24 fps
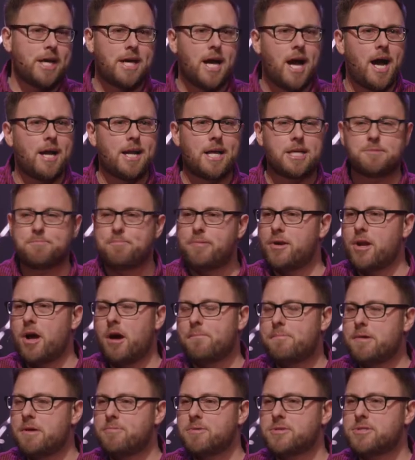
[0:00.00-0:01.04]
God has put on
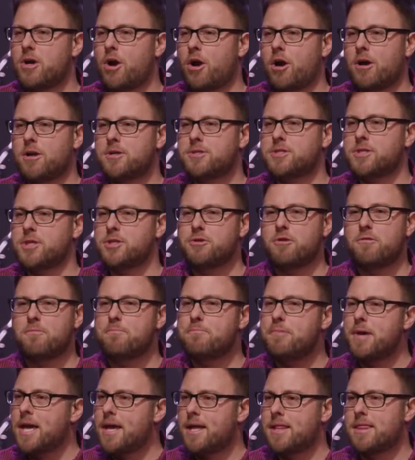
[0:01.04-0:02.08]
people's hearts to do big